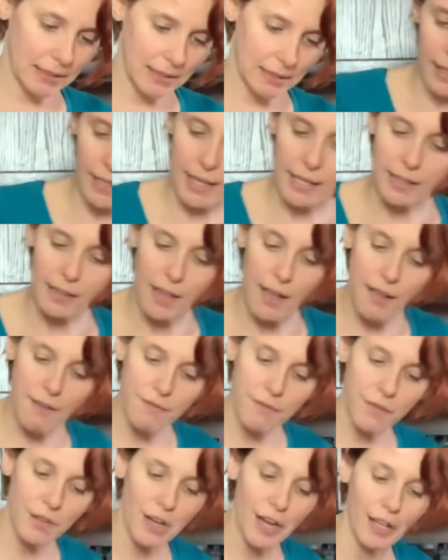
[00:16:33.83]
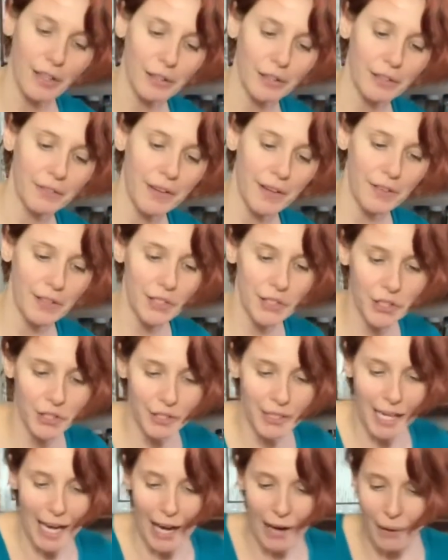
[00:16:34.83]
I love the color of how this turned
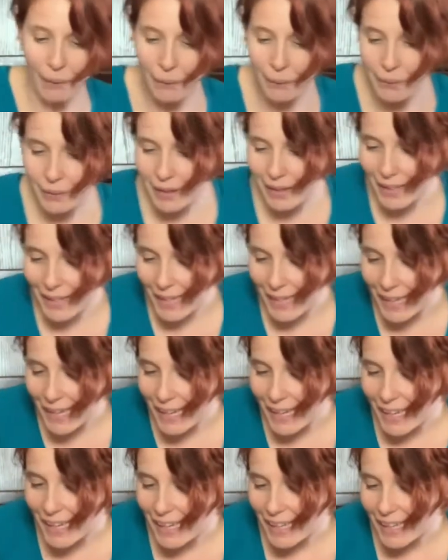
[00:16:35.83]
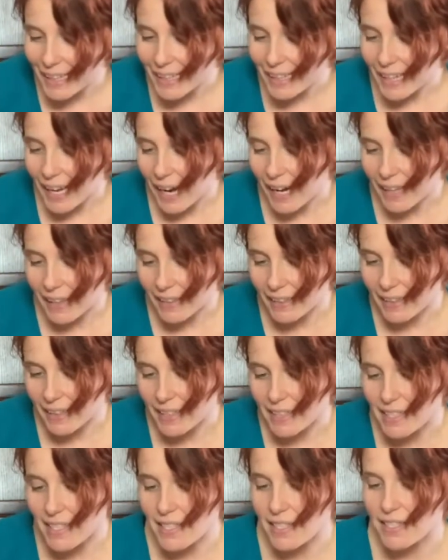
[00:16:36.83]
out. I like that it's
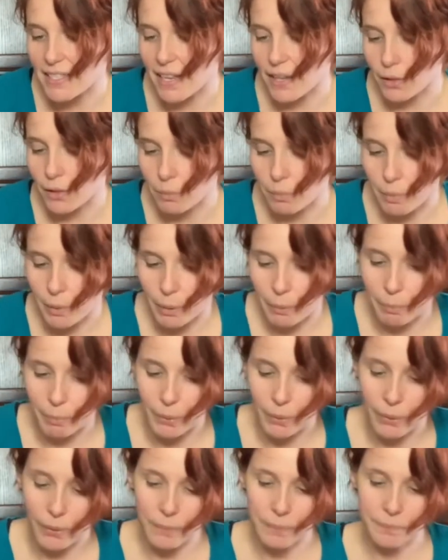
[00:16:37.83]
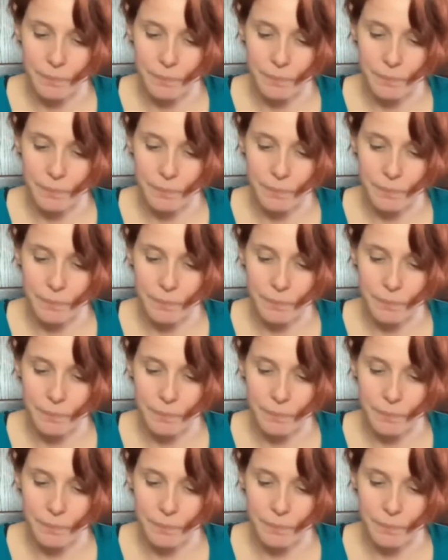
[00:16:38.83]
a subtle purple.